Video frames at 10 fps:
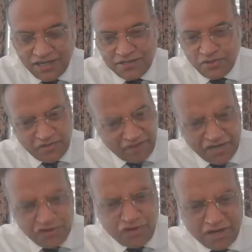So it's a
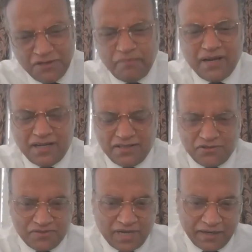very drug dependent
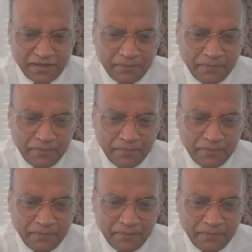society.